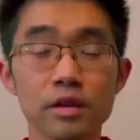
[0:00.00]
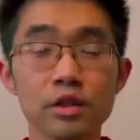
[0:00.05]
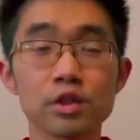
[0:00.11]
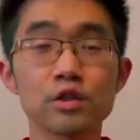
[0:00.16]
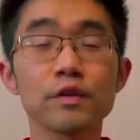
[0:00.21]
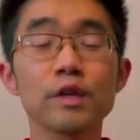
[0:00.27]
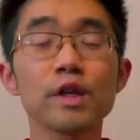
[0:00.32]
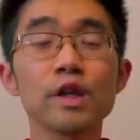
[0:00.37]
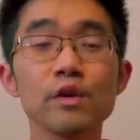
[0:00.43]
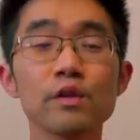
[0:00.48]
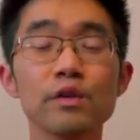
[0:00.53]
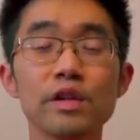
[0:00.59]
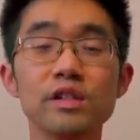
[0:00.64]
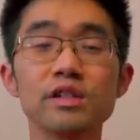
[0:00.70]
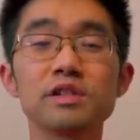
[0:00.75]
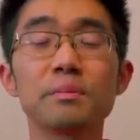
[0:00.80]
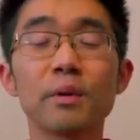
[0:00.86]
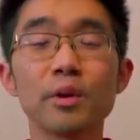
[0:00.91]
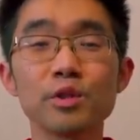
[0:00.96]
This video
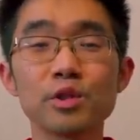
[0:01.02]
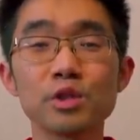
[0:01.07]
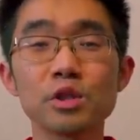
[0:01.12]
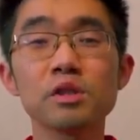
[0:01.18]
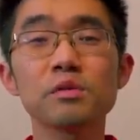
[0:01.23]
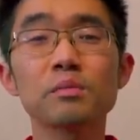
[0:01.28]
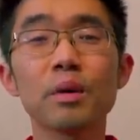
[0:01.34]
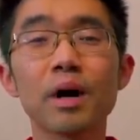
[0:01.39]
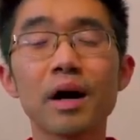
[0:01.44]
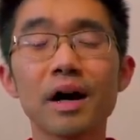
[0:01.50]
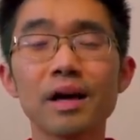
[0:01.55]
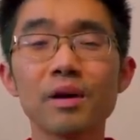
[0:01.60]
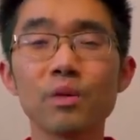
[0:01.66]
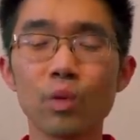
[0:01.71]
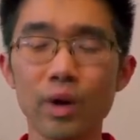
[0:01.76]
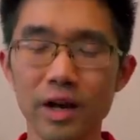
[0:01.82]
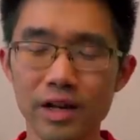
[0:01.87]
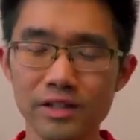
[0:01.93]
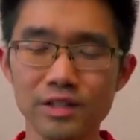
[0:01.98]
is sponsored by
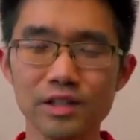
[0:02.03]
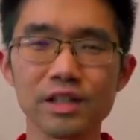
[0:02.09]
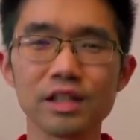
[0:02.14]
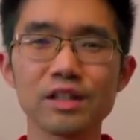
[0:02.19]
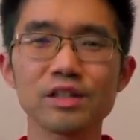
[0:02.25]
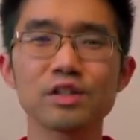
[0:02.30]
YC